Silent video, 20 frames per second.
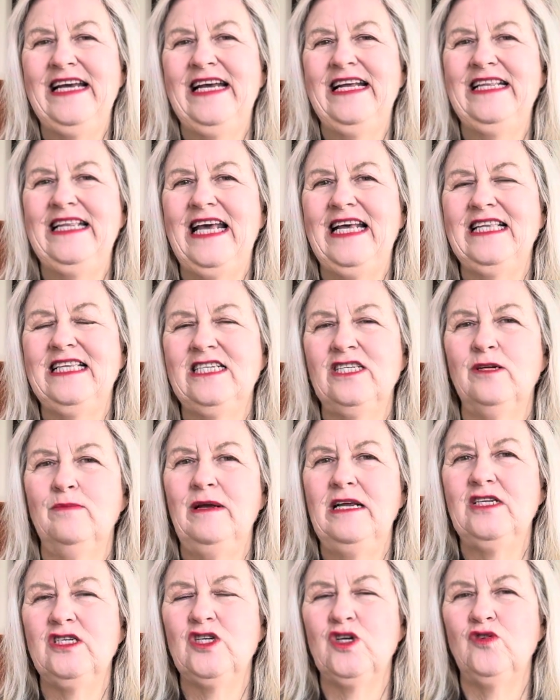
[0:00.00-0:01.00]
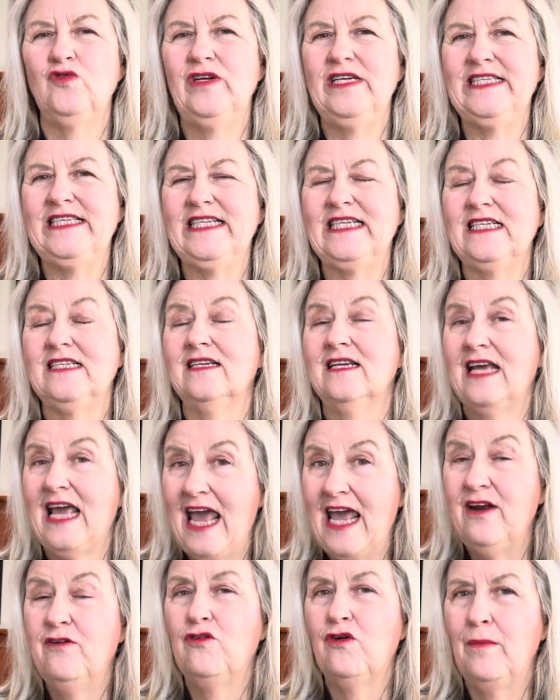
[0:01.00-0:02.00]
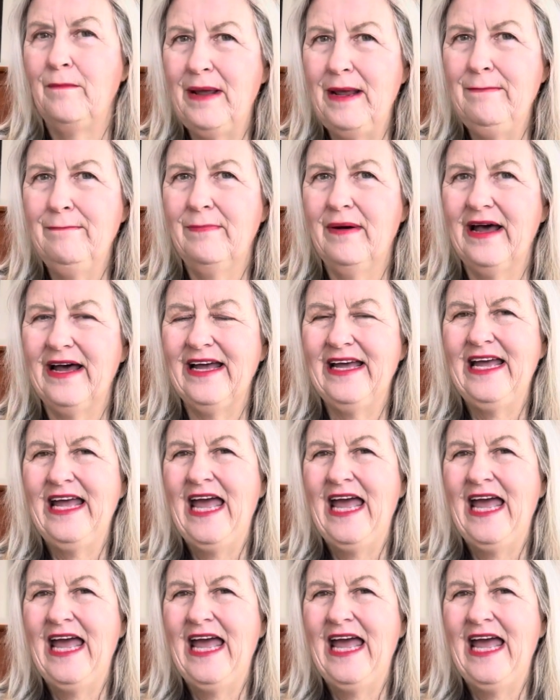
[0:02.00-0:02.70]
that the dementia resident can remember,